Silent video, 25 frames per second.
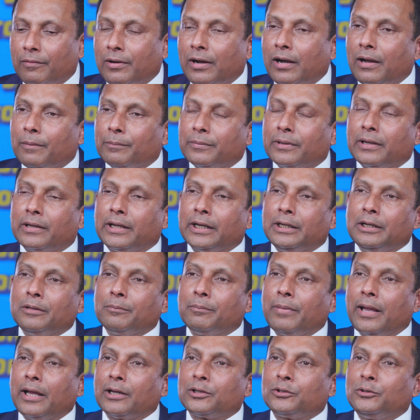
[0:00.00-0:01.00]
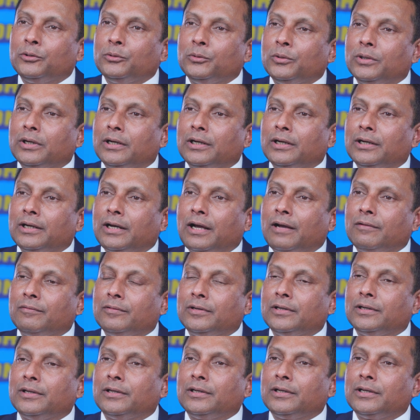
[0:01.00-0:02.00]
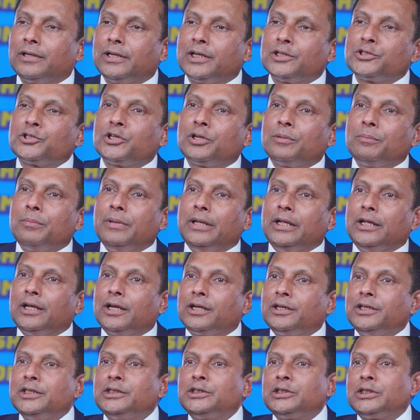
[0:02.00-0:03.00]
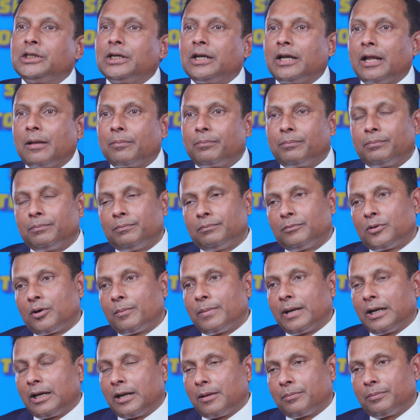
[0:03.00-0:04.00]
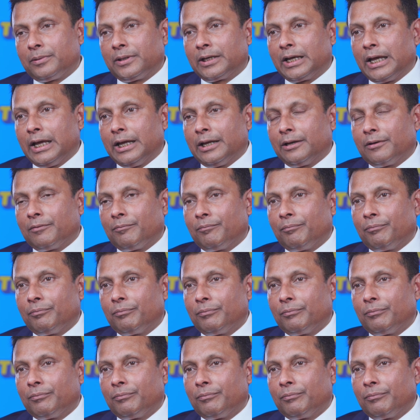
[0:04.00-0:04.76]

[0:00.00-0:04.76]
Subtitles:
I'm getting back to our HNB digital app, mobile app again.